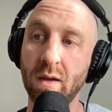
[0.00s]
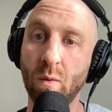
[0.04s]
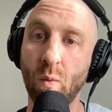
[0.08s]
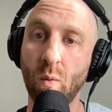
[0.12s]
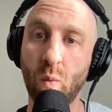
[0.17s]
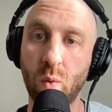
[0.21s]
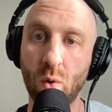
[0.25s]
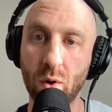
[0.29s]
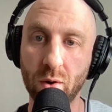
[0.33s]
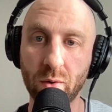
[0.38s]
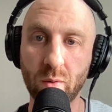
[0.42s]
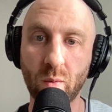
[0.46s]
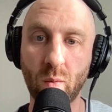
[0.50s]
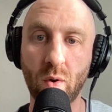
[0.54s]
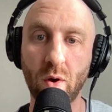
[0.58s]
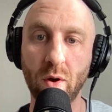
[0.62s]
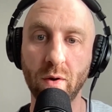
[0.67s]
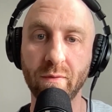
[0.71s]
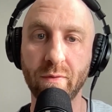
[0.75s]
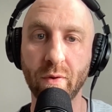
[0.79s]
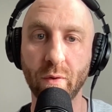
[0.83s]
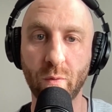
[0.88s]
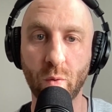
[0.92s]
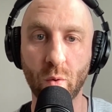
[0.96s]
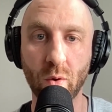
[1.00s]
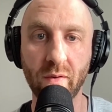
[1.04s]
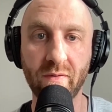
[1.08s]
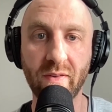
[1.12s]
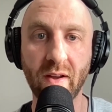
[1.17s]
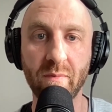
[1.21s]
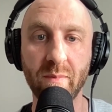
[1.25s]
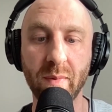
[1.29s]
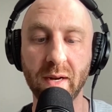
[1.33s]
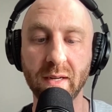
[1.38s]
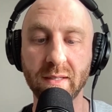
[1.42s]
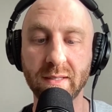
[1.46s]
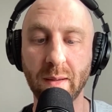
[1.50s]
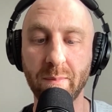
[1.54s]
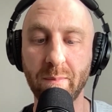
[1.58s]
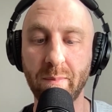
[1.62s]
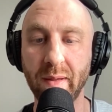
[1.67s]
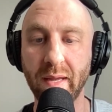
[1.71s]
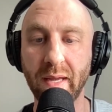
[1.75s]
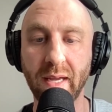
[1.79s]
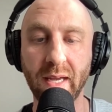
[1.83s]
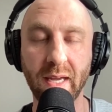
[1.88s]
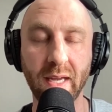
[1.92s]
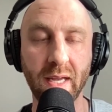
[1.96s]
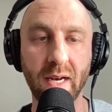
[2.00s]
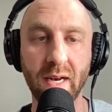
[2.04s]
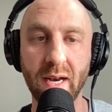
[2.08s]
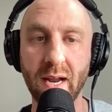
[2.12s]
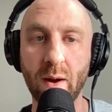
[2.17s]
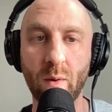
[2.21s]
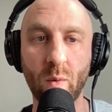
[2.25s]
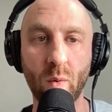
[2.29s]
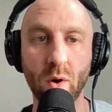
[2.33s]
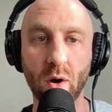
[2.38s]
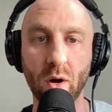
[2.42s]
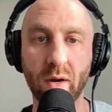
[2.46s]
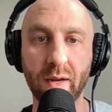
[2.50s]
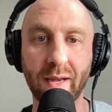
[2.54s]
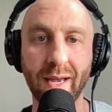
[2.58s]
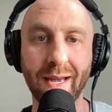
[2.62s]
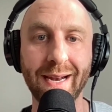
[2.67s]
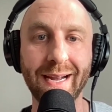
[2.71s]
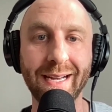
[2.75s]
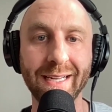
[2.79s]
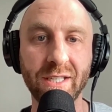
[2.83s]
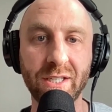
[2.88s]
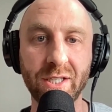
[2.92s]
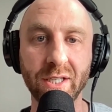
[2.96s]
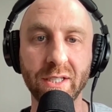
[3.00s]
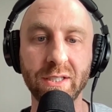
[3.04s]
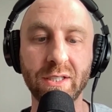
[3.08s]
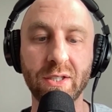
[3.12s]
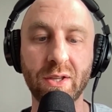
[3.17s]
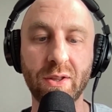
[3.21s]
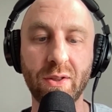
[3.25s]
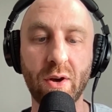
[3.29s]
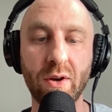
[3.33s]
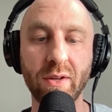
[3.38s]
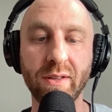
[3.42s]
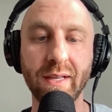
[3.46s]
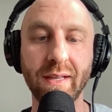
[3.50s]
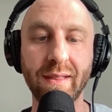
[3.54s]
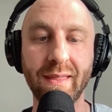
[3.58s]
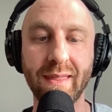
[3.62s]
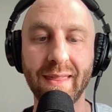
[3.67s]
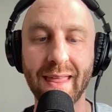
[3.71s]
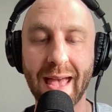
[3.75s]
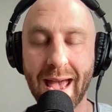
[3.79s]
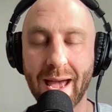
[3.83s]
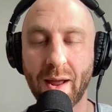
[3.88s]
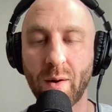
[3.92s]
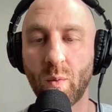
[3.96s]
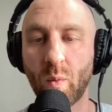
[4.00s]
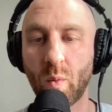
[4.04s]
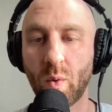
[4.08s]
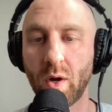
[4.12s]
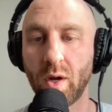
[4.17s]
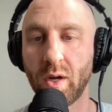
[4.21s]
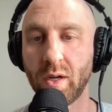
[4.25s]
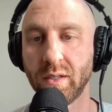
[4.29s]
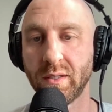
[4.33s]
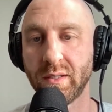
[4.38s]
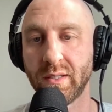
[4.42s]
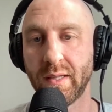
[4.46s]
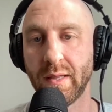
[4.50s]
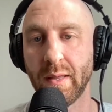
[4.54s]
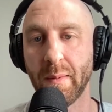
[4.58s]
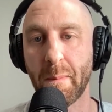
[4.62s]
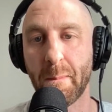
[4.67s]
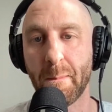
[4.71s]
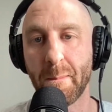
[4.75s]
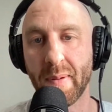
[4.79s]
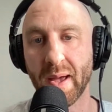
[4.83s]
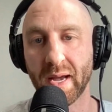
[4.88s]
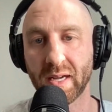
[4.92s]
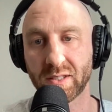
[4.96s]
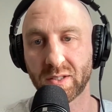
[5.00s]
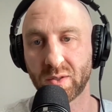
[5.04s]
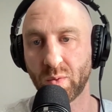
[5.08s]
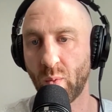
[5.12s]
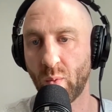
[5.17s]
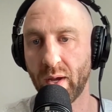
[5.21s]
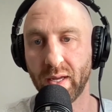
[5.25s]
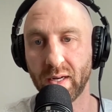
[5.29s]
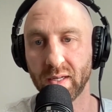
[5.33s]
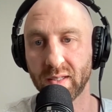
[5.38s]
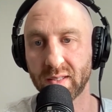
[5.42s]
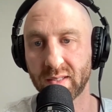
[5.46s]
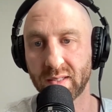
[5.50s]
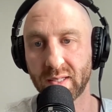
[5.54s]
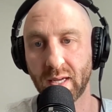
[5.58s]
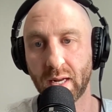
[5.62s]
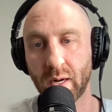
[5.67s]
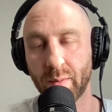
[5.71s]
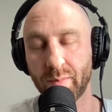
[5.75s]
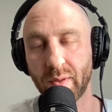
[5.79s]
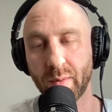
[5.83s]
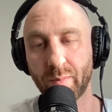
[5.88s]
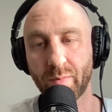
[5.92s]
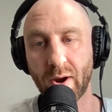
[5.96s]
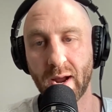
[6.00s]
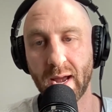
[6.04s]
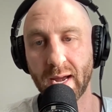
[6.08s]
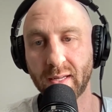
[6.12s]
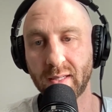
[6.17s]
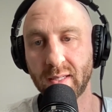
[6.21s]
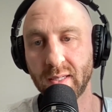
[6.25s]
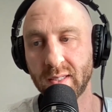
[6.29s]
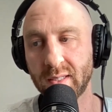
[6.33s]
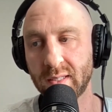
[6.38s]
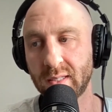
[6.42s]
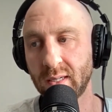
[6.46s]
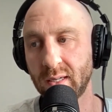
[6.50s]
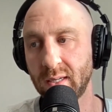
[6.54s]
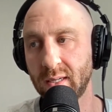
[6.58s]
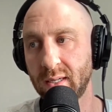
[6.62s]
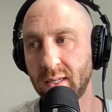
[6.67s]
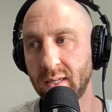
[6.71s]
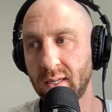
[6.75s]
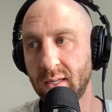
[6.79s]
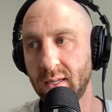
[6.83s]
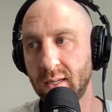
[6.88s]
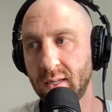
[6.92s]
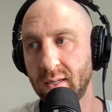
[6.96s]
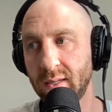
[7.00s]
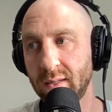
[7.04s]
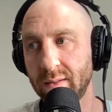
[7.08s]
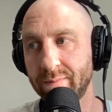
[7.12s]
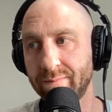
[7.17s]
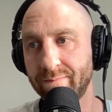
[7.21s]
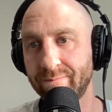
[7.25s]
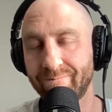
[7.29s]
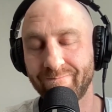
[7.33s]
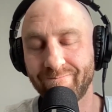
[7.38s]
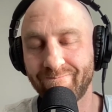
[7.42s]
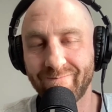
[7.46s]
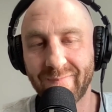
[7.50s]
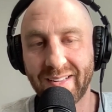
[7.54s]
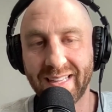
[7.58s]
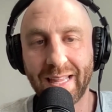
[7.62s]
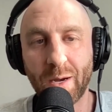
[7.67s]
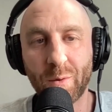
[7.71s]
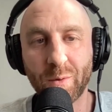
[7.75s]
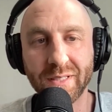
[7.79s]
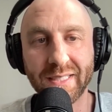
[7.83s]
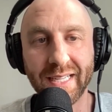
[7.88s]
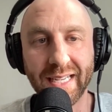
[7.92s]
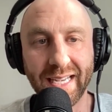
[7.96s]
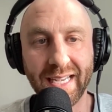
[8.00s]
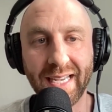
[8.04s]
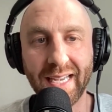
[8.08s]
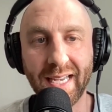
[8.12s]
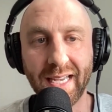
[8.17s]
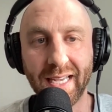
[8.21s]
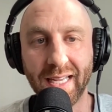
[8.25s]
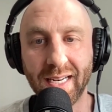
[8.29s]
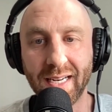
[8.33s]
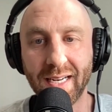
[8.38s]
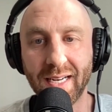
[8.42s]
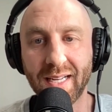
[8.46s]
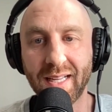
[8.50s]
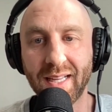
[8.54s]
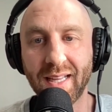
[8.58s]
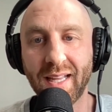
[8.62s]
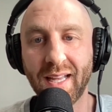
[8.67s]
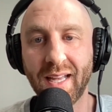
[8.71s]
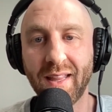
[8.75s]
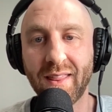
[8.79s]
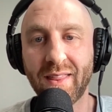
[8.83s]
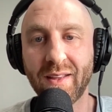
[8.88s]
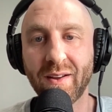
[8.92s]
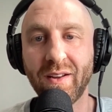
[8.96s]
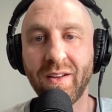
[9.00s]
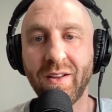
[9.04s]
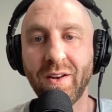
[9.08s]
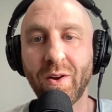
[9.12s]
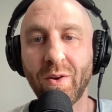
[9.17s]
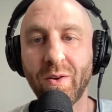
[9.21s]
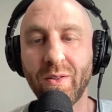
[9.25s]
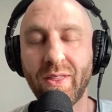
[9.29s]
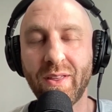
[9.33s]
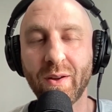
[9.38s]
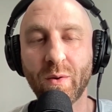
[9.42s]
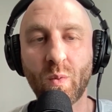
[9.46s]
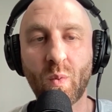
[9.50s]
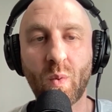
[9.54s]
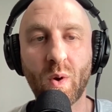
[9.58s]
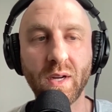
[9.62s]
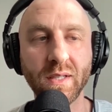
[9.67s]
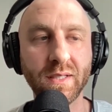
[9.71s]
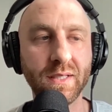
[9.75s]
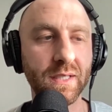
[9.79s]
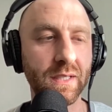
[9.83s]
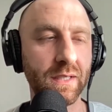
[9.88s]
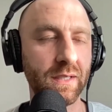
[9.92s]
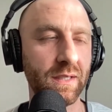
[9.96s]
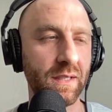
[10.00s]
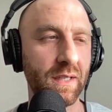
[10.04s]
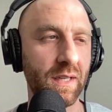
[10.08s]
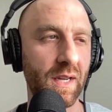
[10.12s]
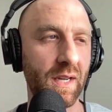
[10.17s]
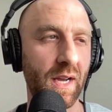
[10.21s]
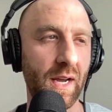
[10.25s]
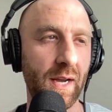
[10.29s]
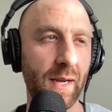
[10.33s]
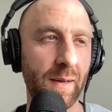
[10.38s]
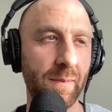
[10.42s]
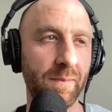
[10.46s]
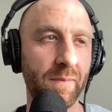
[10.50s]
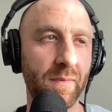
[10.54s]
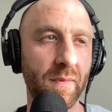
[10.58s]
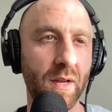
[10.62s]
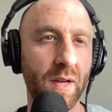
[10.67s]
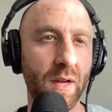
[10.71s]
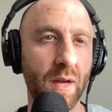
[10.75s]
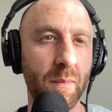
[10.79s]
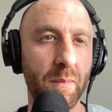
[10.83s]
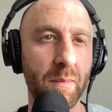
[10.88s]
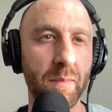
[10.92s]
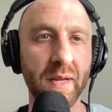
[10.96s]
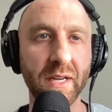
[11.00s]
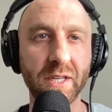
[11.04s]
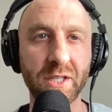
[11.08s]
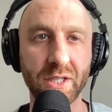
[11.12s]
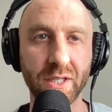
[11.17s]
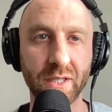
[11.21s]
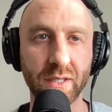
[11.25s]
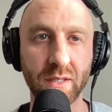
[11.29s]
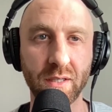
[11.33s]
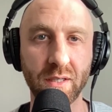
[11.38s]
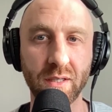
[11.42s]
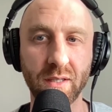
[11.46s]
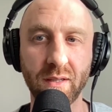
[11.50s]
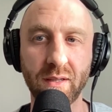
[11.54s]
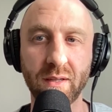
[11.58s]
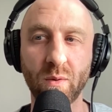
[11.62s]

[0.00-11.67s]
one-on-one for 45 minutes and being in network. And I just thought that was the best way to set up the practice. And that was it. There wasn't a mission.